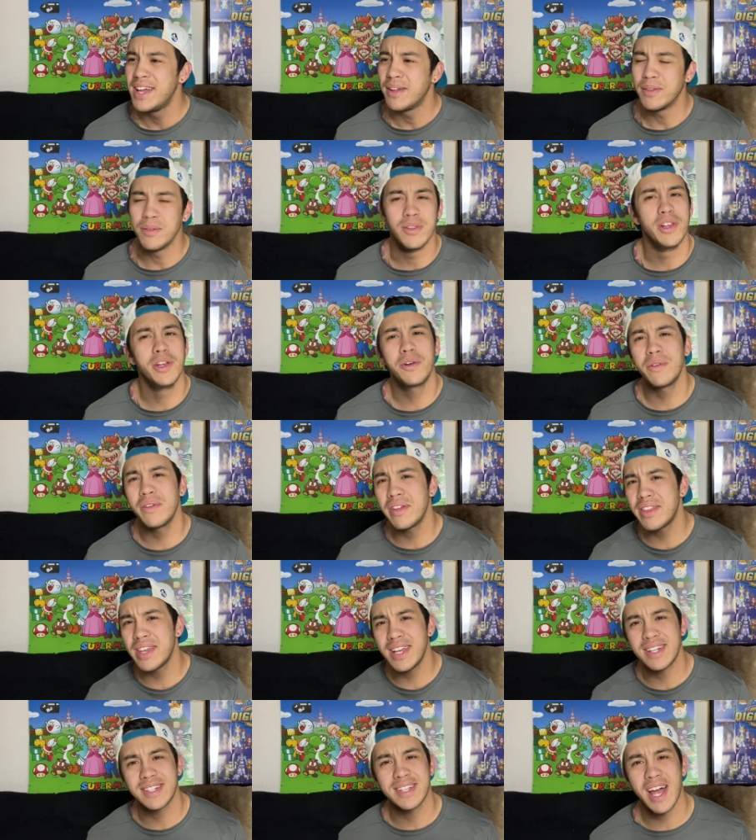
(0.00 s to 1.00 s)
Literally
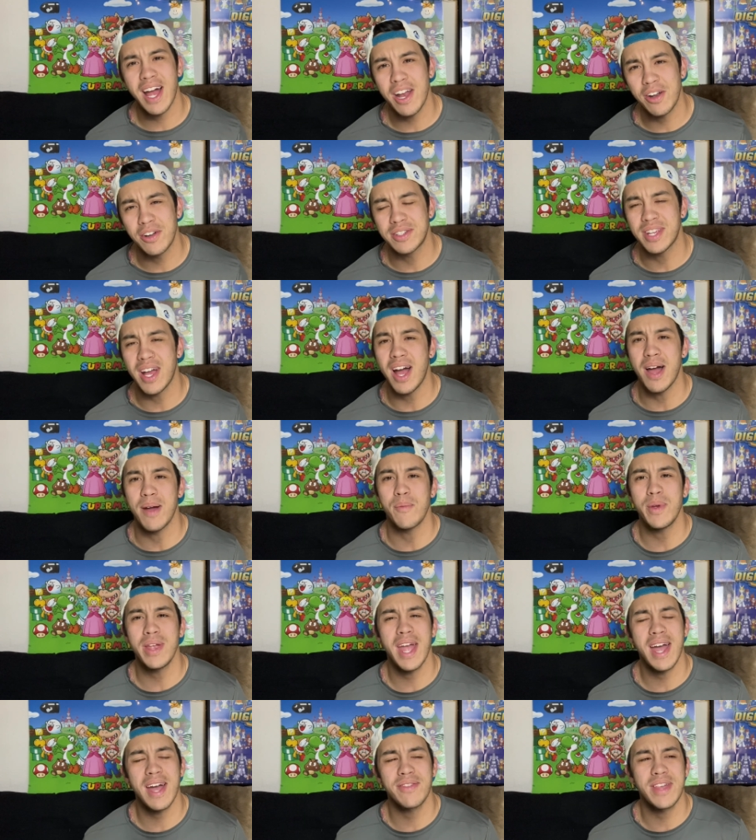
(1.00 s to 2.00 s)
the entire time,
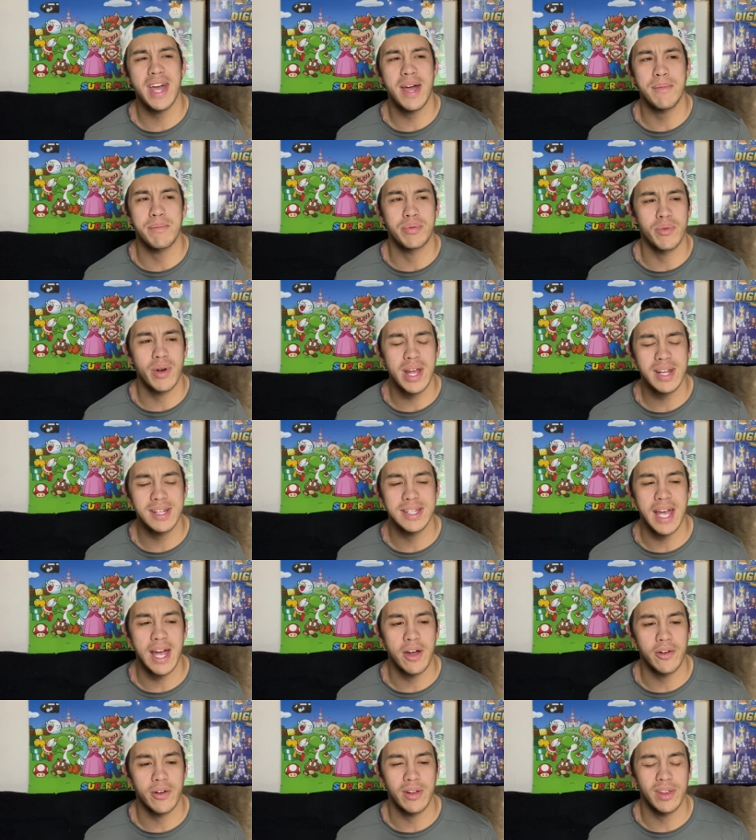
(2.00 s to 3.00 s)
we had that
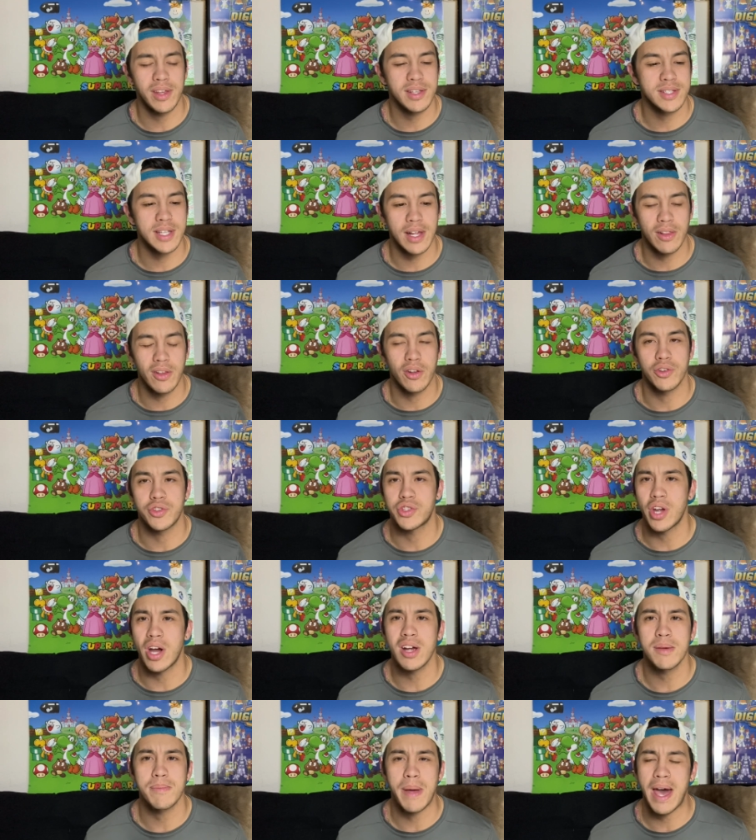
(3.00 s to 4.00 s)
breakdown or at least that little
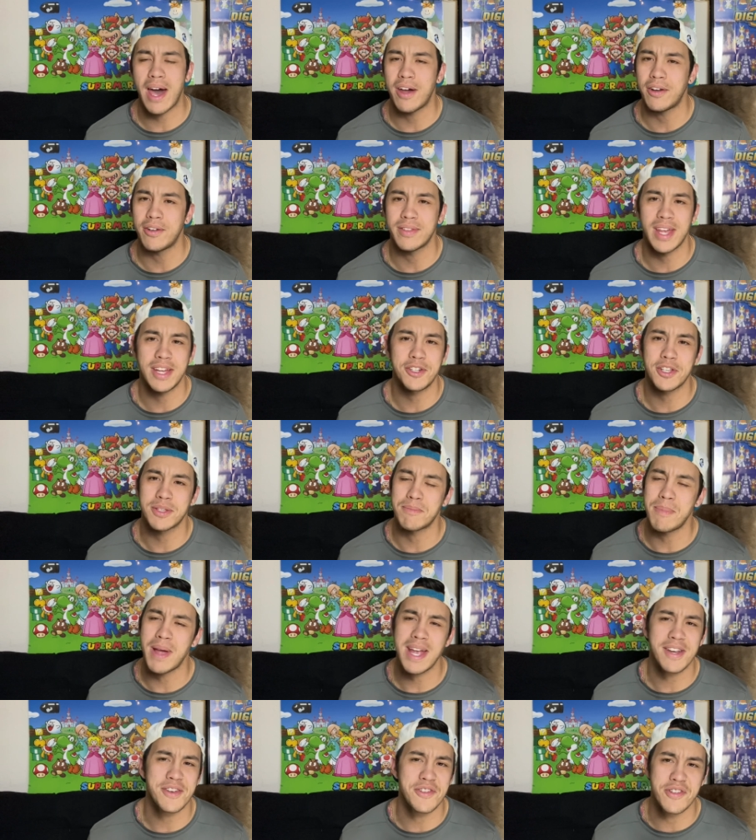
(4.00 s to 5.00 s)
chug pattern that just
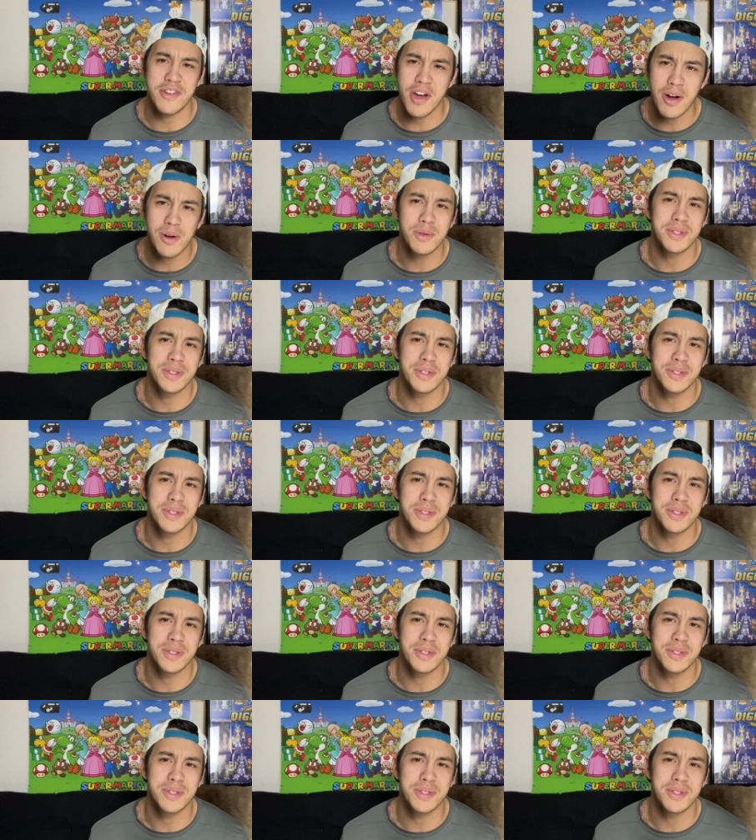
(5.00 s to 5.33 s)
made no